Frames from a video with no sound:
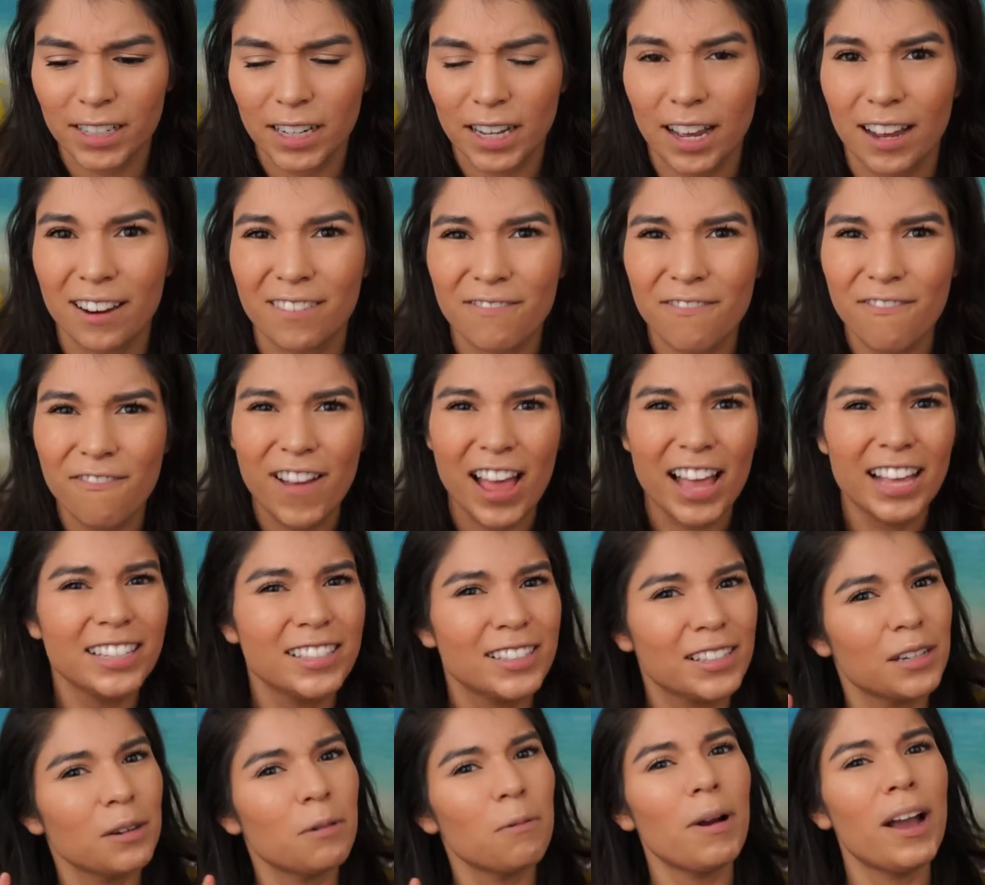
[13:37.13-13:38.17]

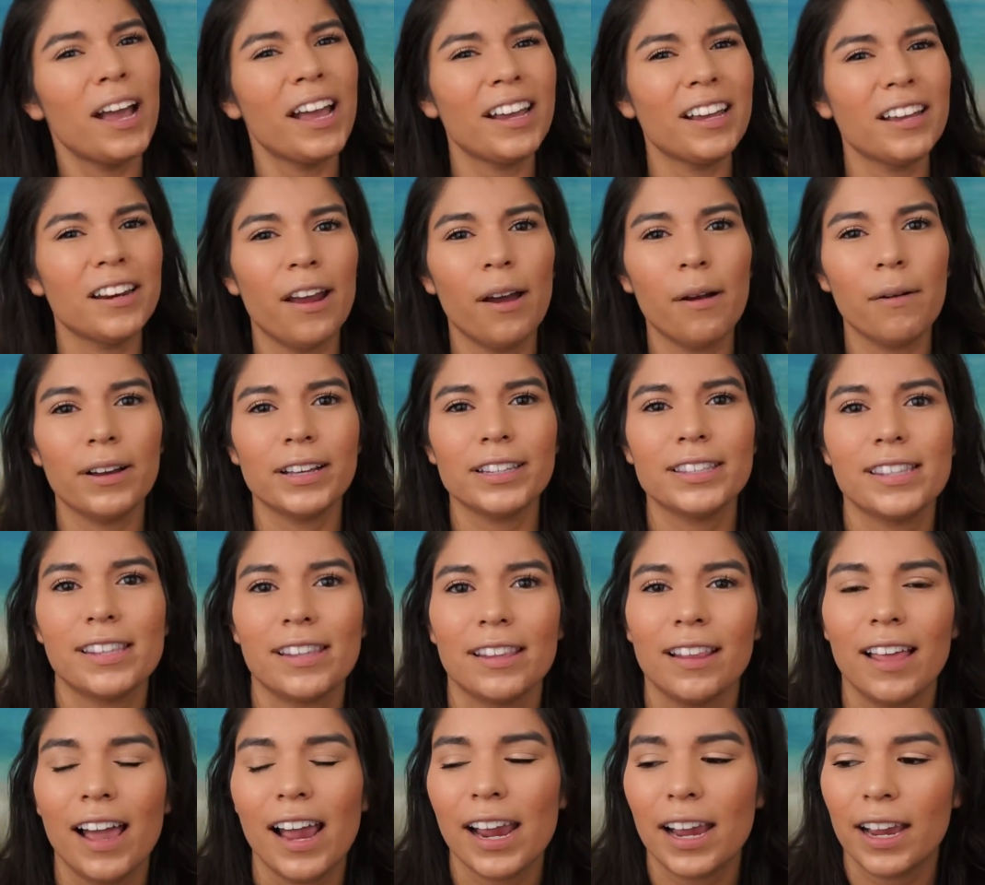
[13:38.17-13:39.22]
confess in a way, you know? It's
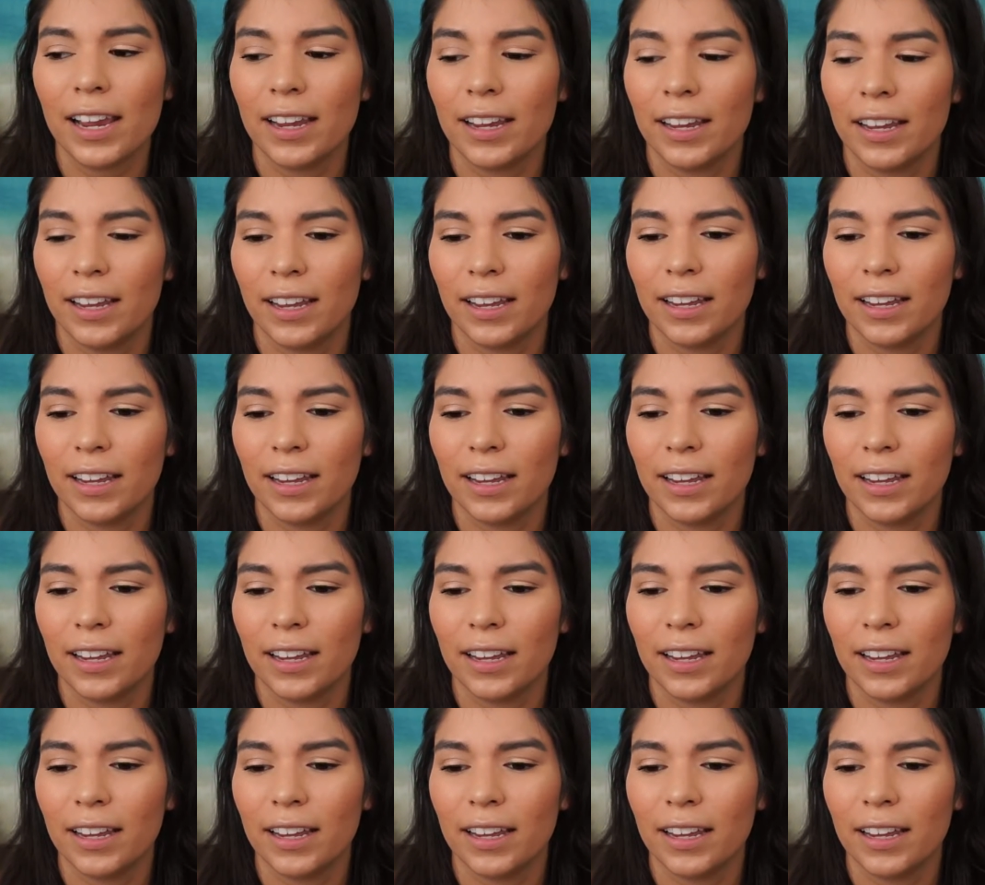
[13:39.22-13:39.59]
like,